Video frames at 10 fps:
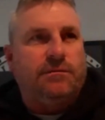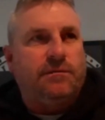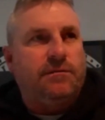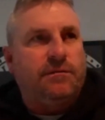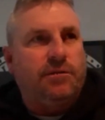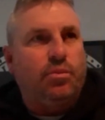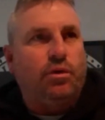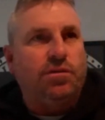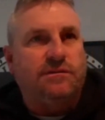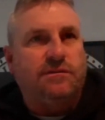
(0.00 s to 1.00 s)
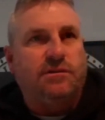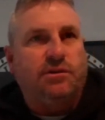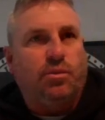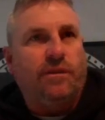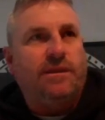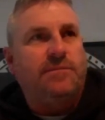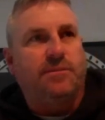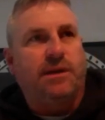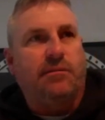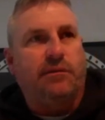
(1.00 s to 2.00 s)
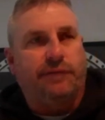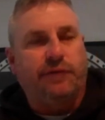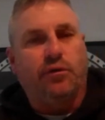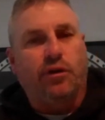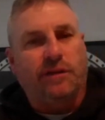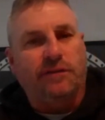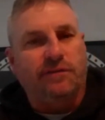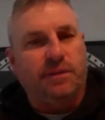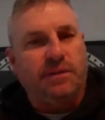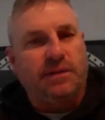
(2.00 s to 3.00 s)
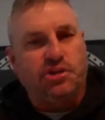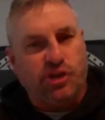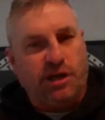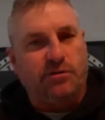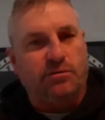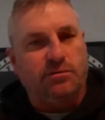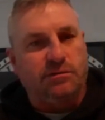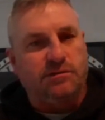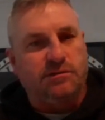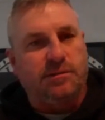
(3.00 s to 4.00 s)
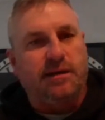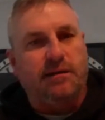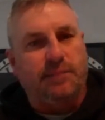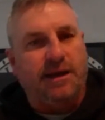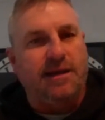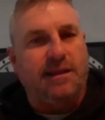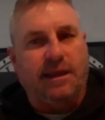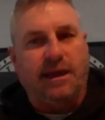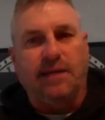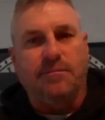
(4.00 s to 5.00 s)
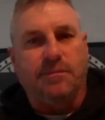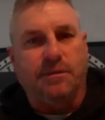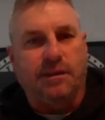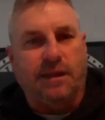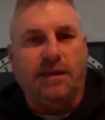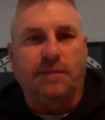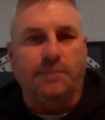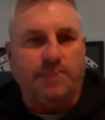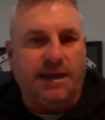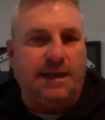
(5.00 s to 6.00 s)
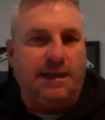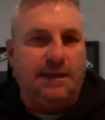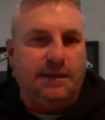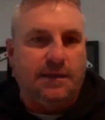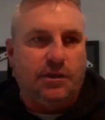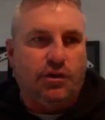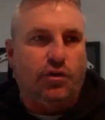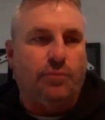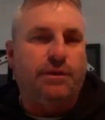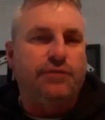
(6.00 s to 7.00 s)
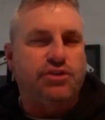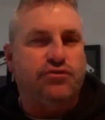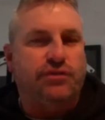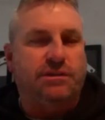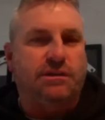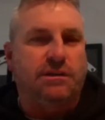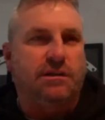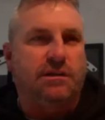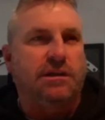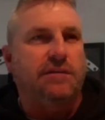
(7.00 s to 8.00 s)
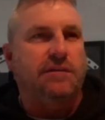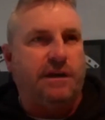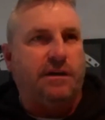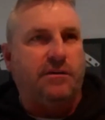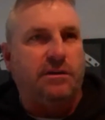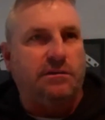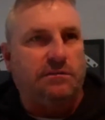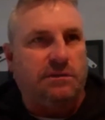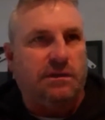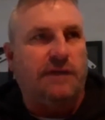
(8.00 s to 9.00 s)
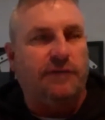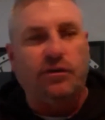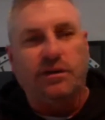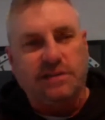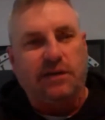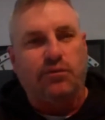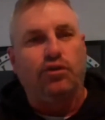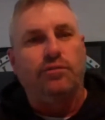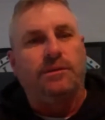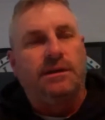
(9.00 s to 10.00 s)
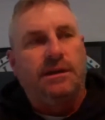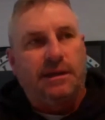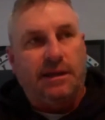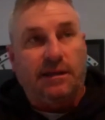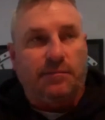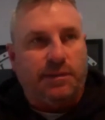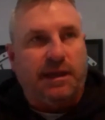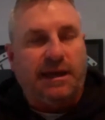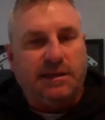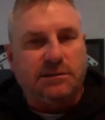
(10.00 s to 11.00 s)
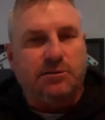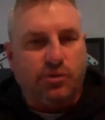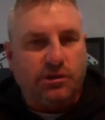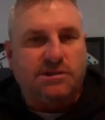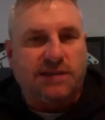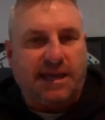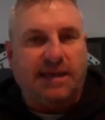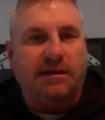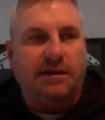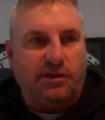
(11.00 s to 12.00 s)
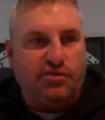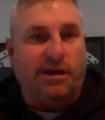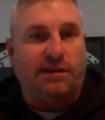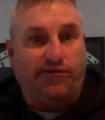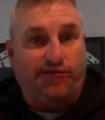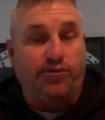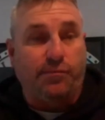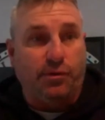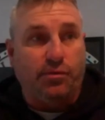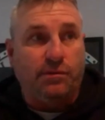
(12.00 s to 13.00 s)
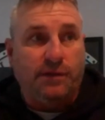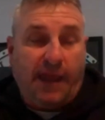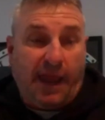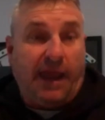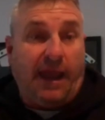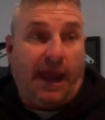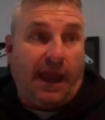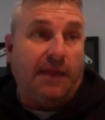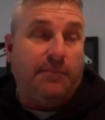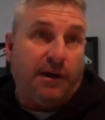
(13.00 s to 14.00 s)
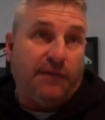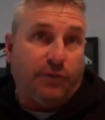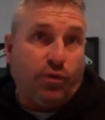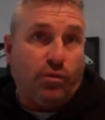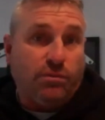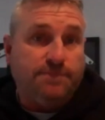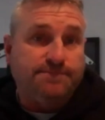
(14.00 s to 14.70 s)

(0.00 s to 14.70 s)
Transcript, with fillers: you want you want them to be able to feel like they've been unshackled to be able to play the game that they can play, not be restricted. And I think if Carl can galvanise that group, get them playing some good attacking, attractive football, and above all,